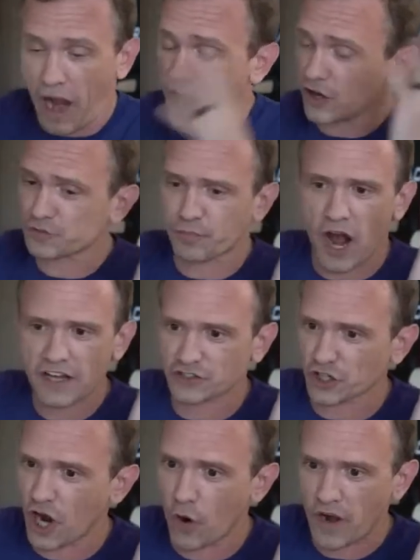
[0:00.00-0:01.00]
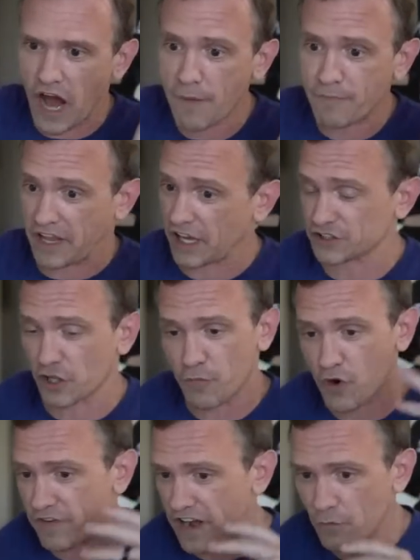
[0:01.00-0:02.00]
house prices are going up because they're
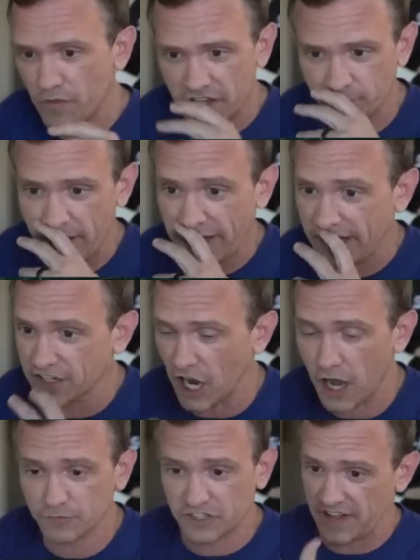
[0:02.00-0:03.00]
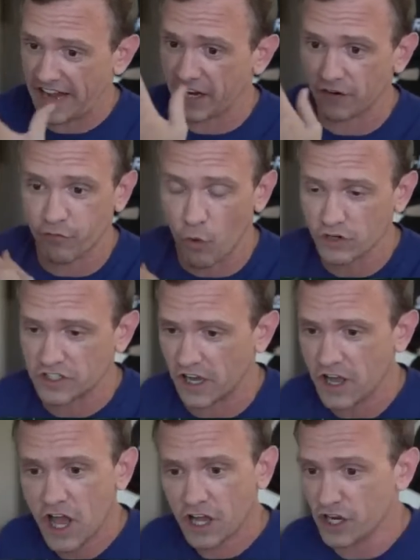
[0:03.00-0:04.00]
moving in with these big incomes and they can afford
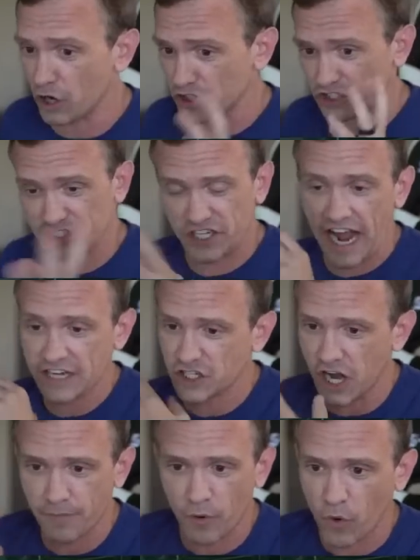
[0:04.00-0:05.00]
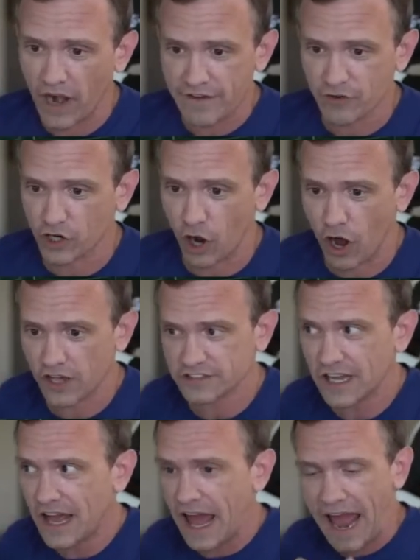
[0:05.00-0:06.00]
to, you know, just snatch it up at whatever
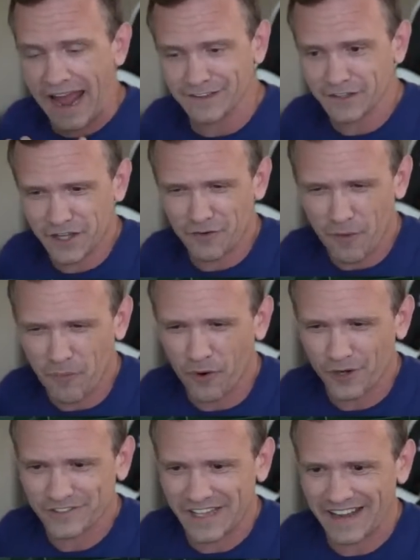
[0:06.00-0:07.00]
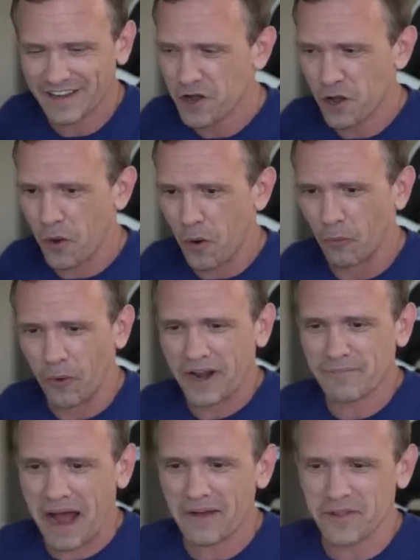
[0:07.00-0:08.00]
cost. And the reporter's like,
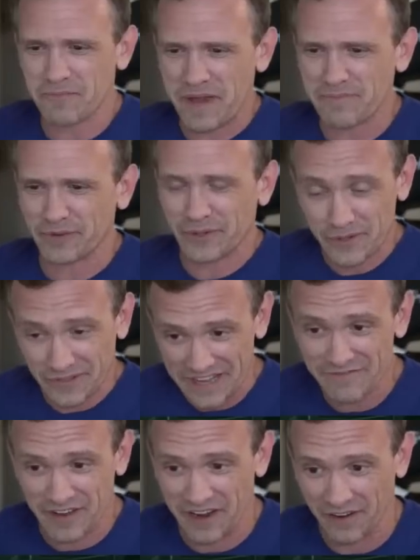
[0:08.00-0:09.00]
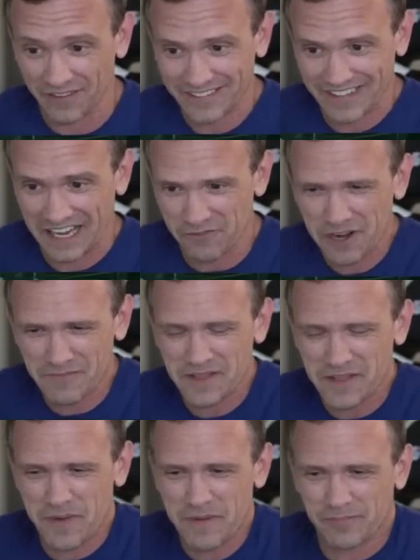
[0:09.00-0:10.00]
what about the people who live here? Like, what
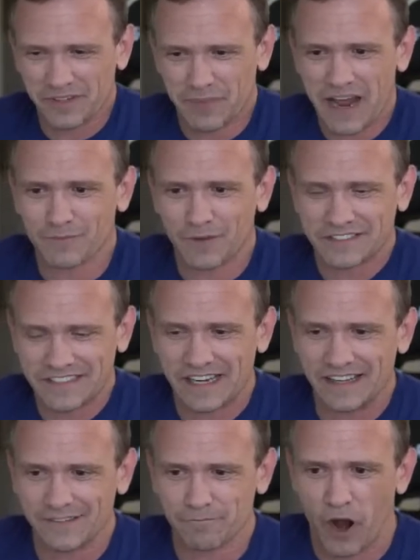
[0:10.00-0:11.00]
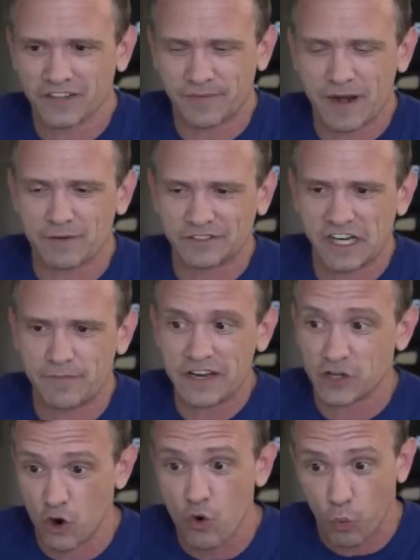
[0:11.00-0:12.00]
about the people in Panama City, on Panama City
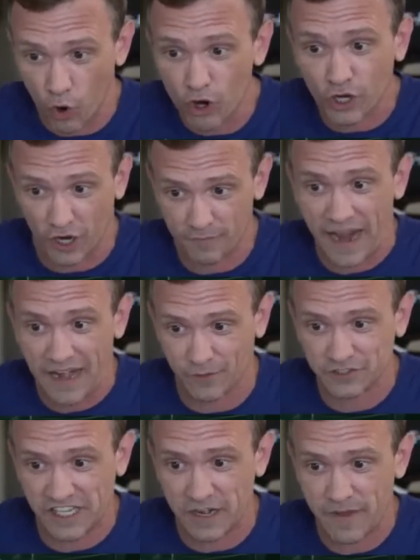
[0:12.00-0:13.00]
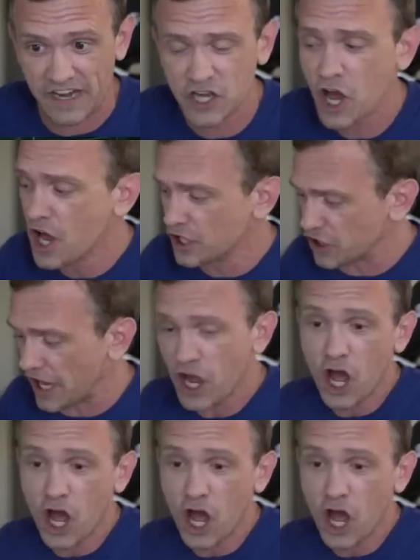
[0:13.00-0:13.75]
Beach, who work on Panama City Beach? It's like,